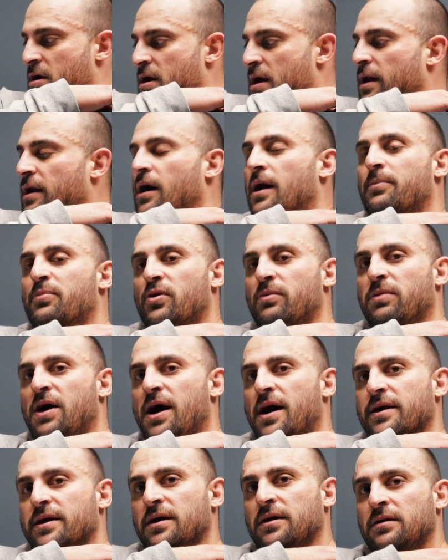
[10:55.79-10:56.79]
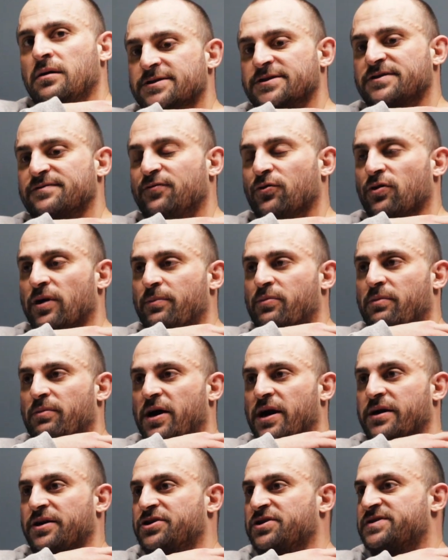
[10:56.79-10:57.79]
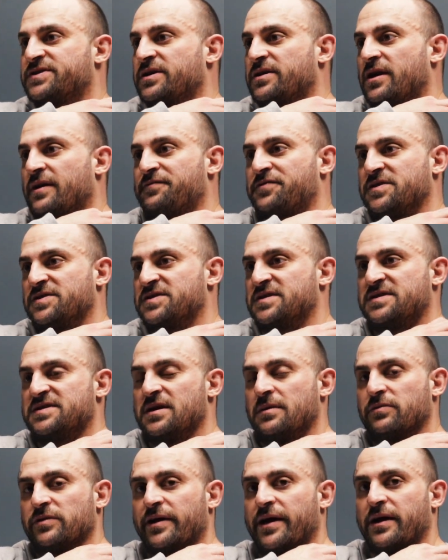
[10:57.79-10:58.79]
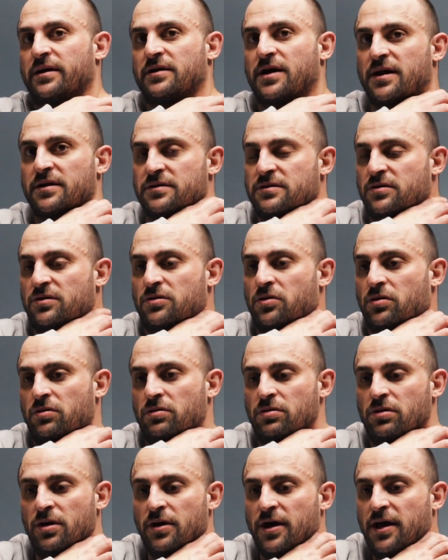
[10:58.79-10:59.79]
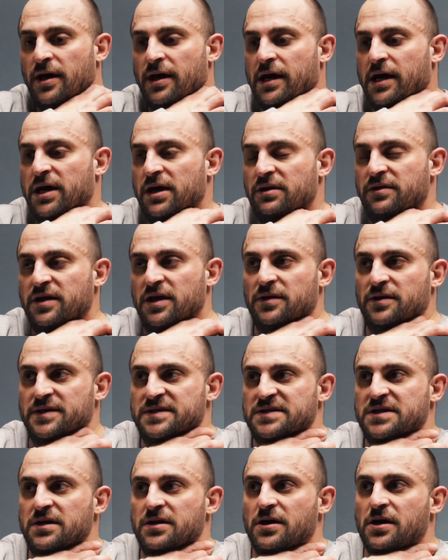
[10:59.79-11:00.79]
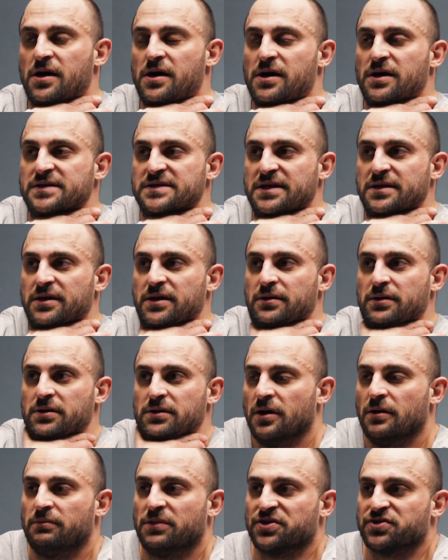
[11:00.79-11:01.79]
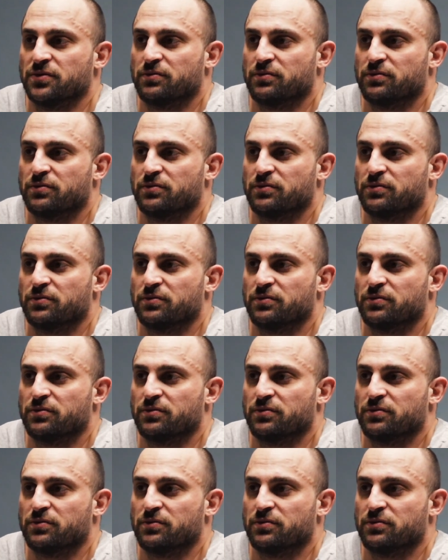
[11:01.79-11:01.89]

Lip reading: an upper body, just full upper body, just enough just to stimulate, not do anything that's gonna cause any muscle